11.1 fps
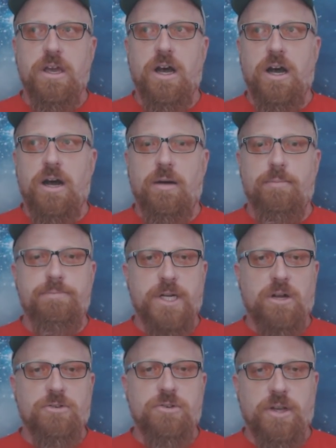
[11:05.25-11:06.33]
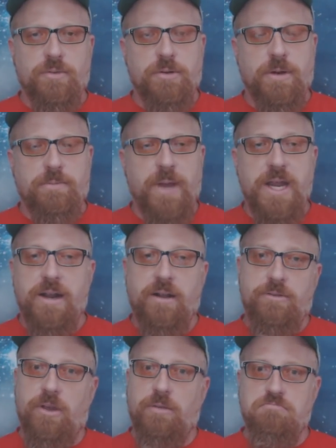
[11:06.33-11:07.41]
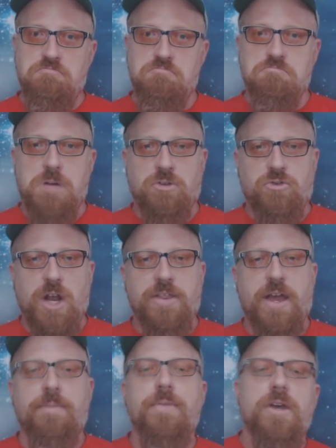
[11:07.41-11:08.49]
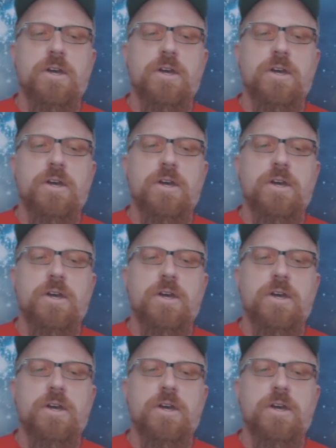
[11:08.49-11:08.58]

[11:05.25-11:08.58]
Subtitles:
but also get rid of my pain. And I was like, I'll try that.